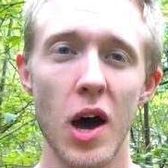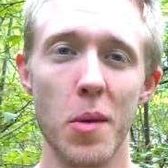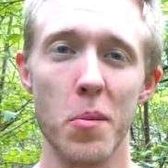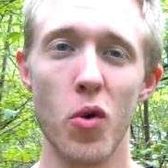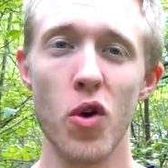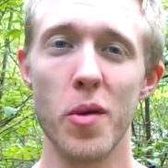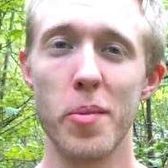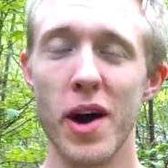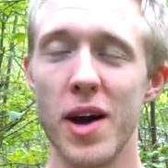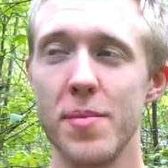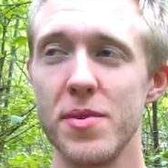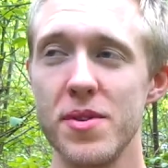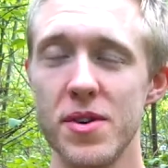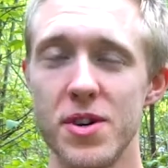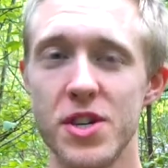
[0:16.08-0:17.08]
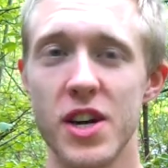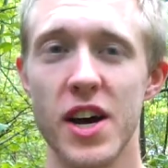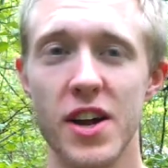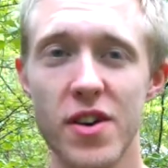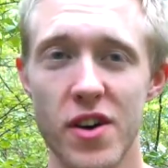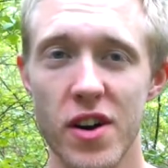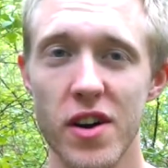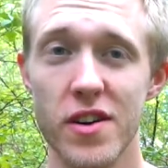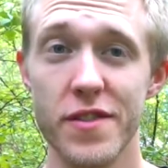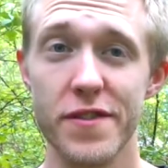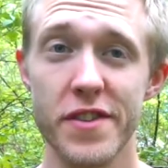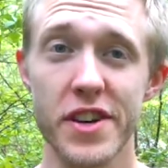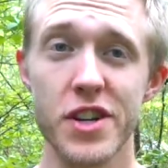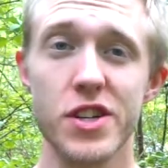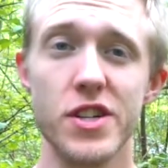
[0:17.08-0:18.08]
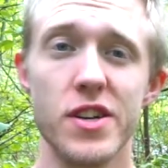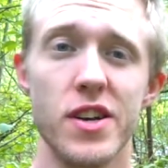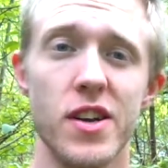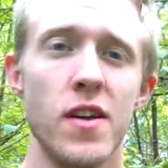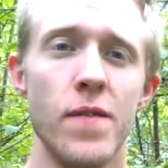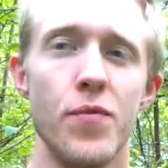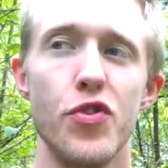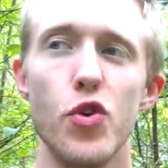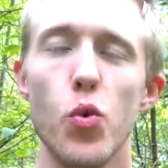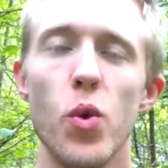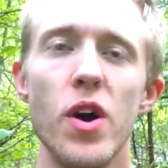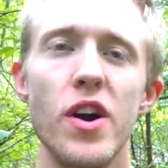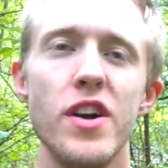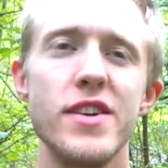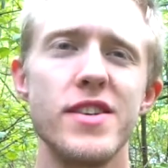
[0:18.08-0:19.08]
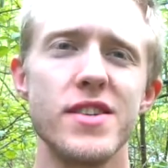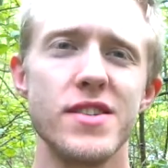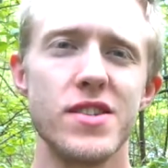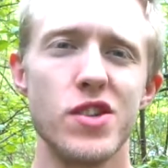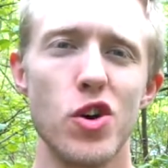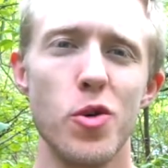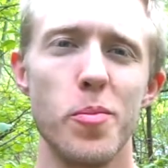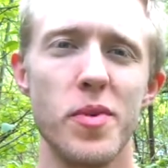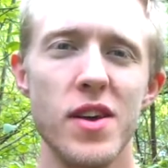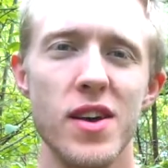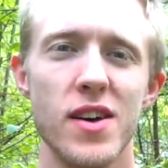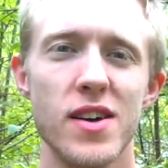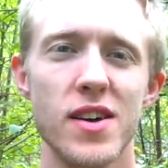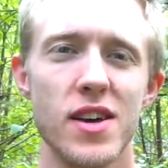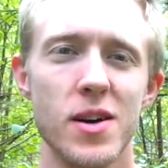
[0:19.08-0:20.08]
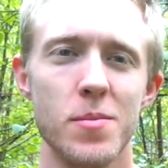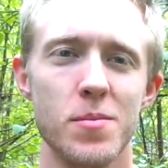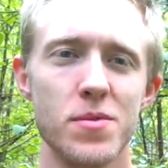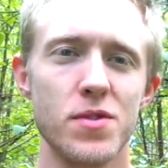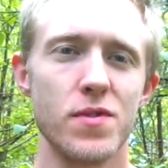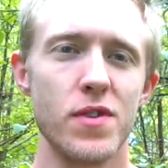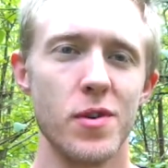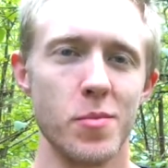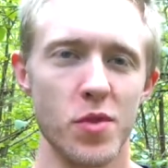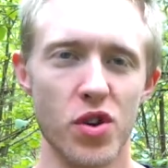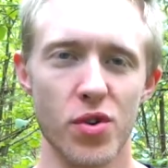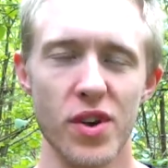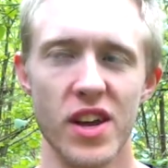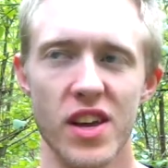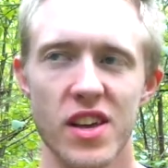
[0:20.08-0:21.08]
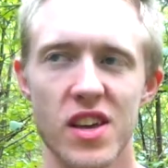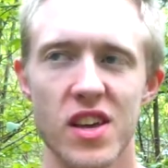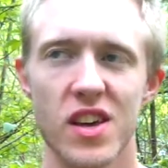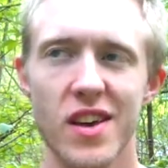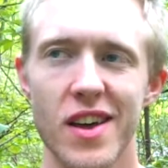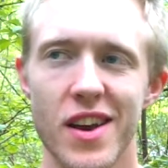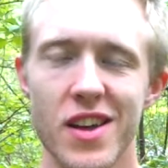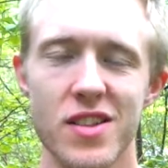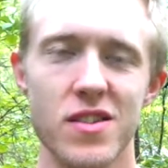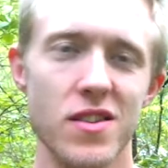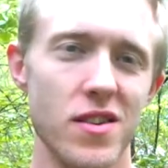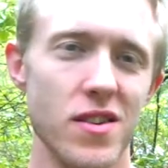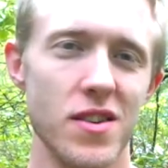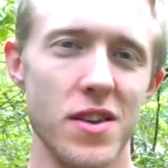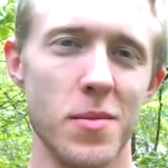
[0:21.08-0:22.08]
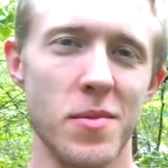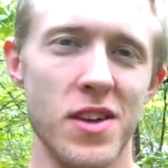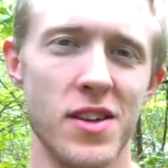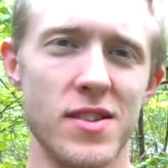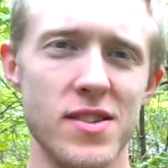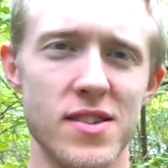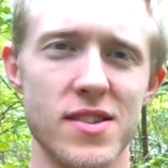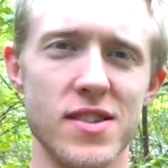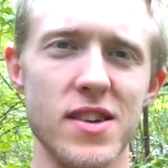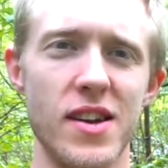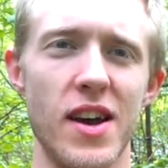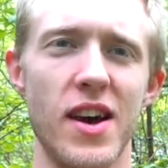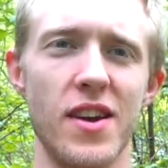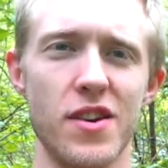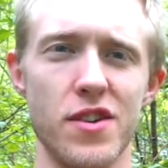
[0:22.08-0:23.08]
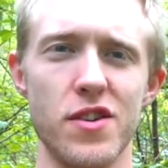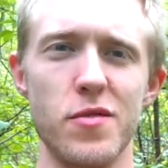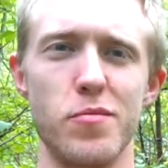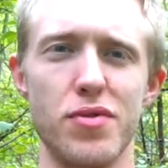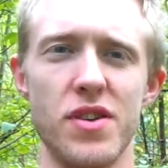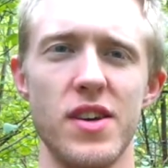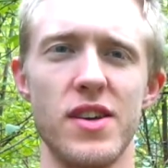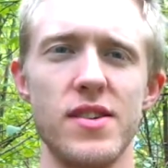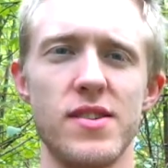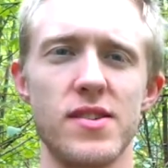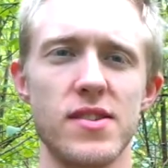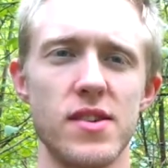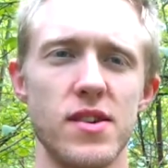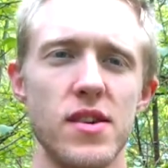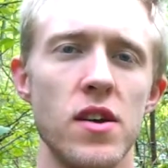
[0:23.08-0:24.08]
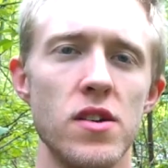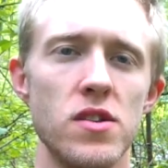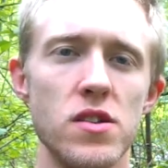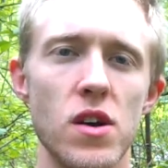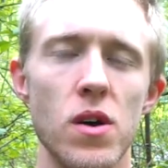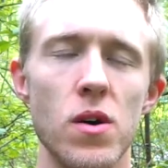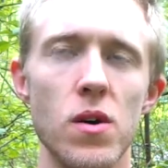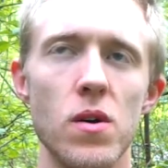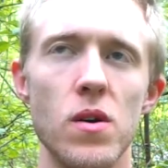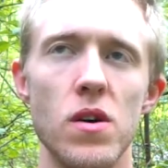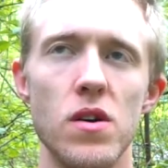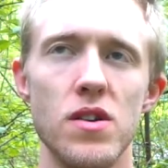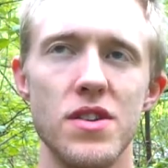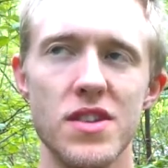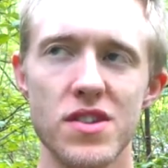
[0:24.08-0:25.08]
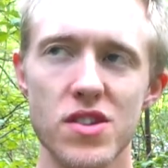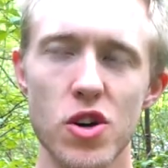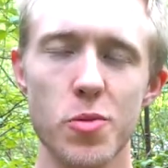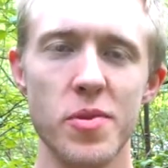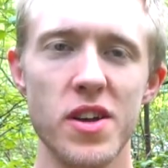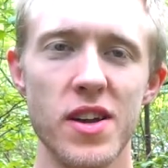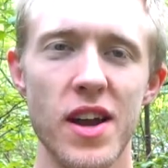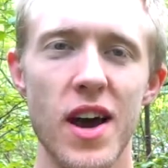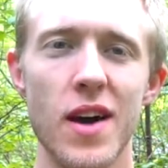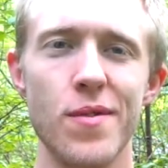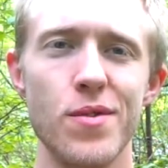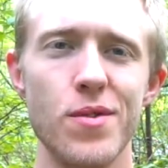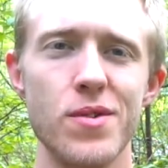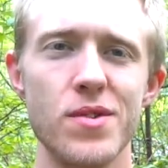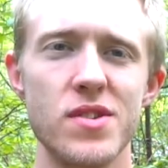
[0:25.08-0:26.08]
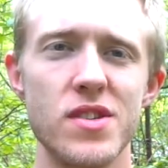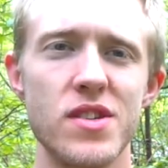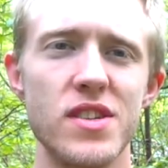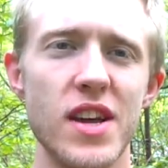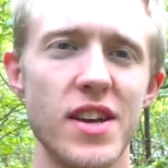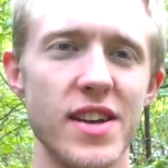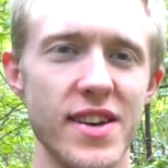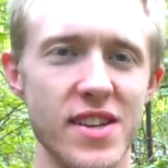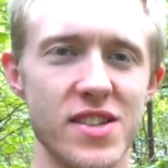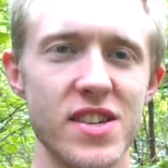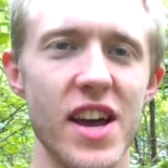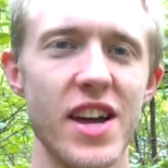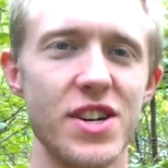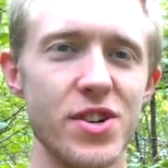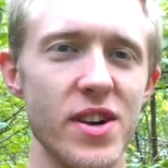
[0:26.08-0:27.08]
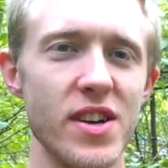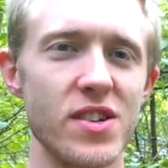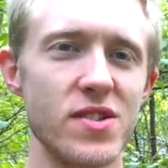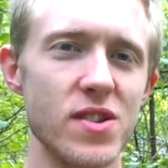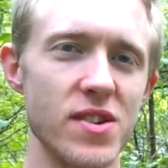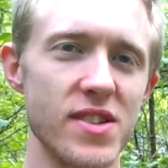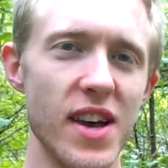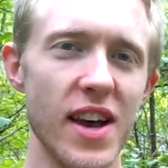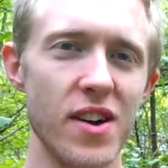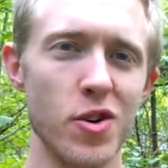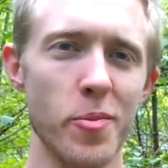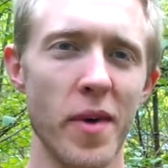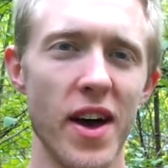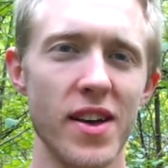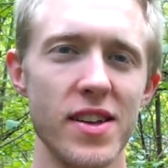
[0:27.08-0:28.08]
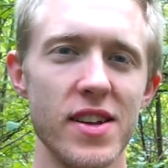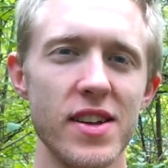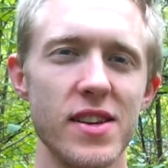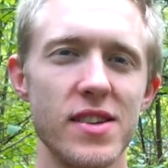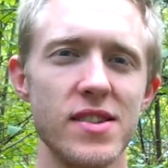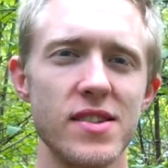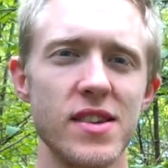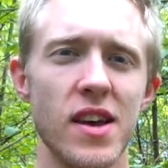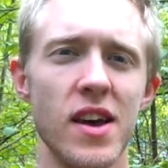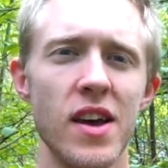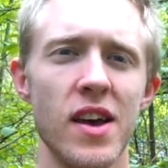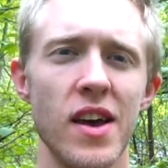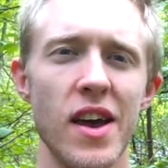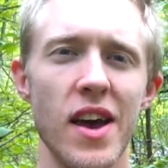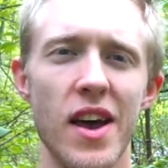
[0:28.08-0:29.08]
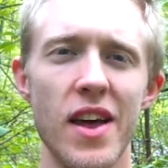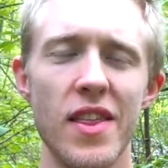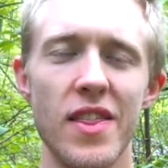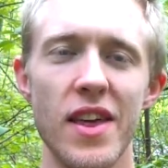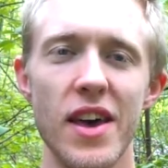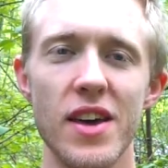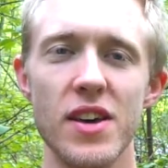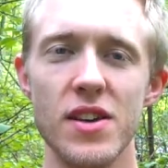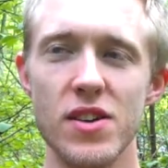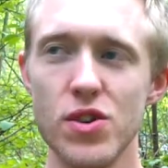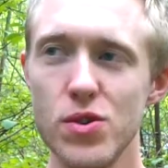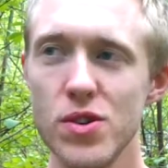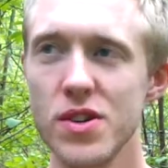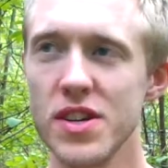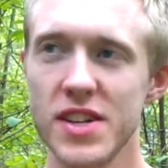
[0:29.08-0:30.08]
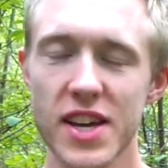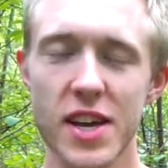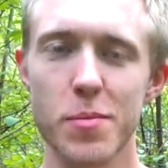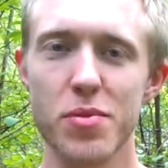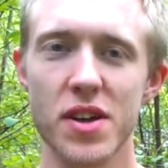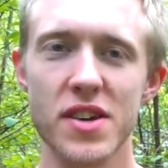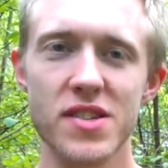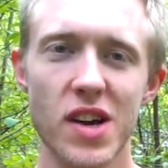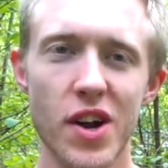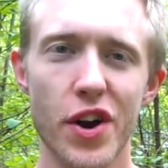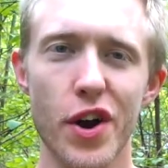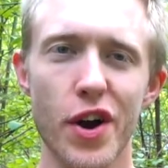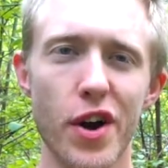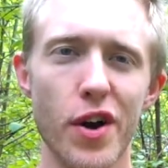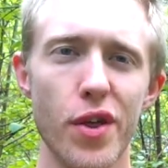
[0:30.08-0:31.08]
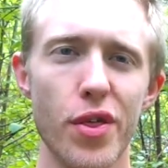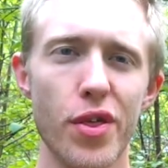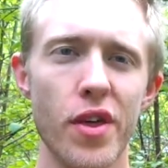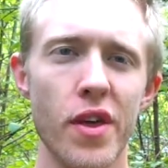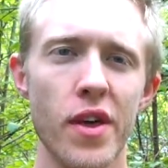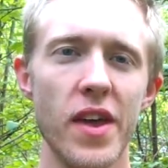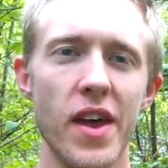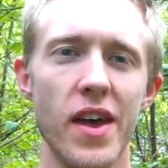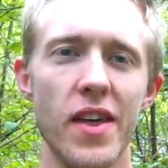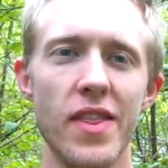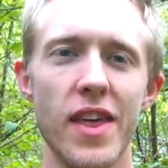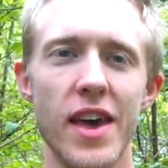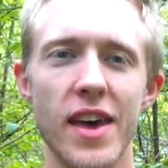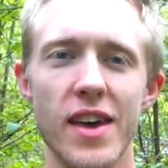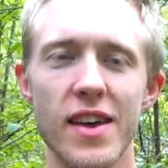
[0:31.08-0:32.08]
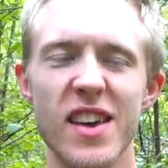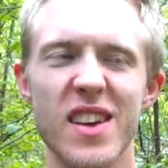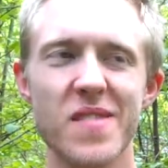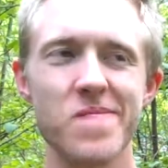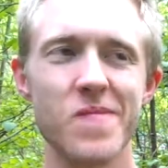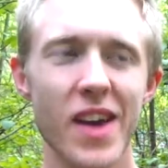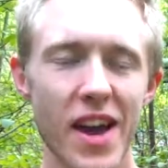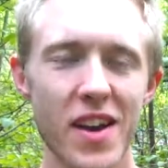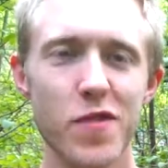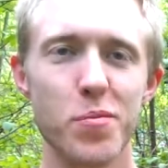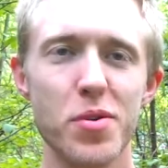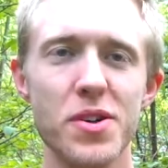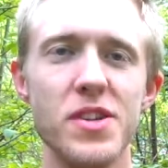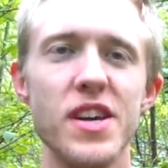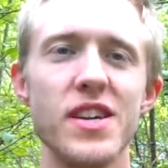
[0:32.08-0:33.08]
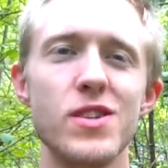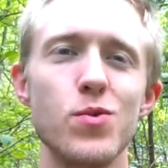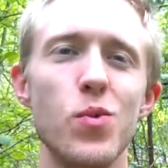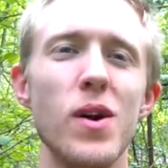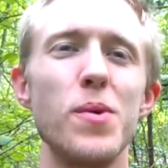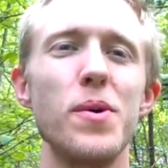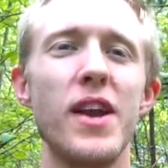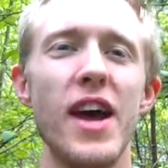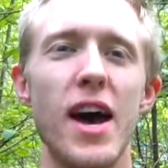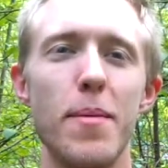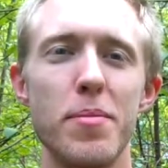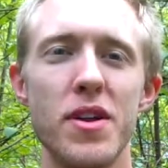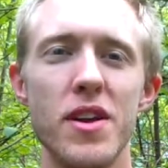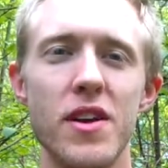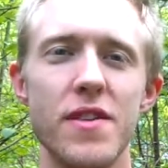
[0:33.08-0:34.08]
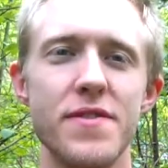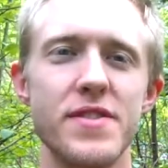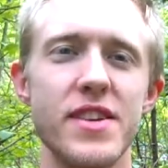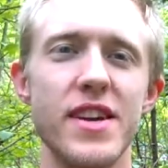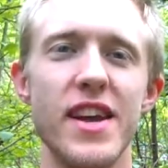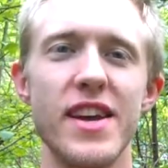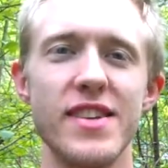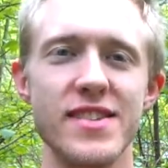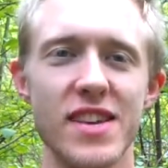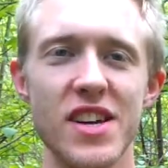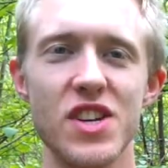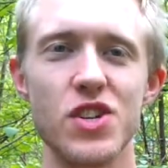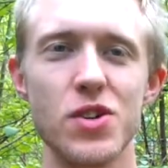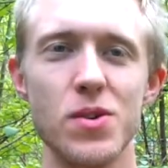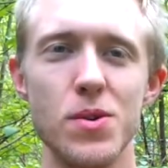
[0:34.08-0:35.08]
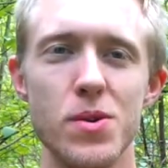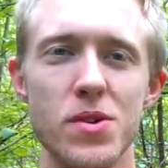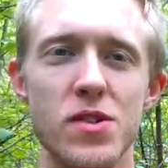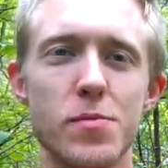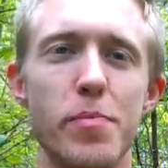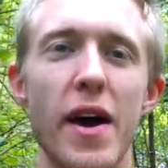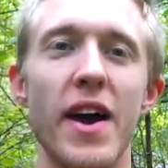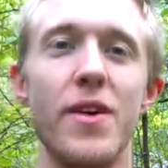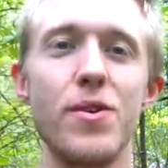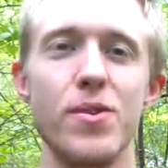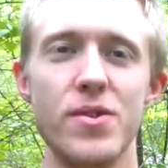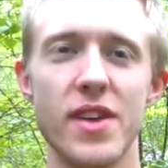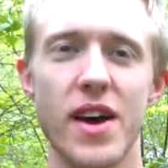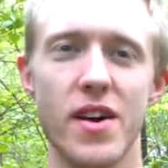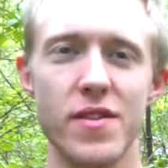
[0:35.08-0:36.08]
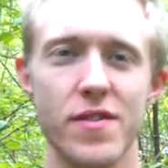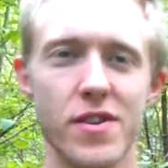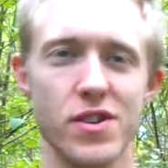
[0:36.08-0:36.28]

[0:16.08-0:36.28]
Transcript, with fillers: a more popular genre of fiction. The word dystopia comes from Greek, and it literally means not a good place. So dystopian novels tend to exaggerate societal maladies, and they usually take place on Earth, and they kind of predict what would happen if today's issues spiraled out of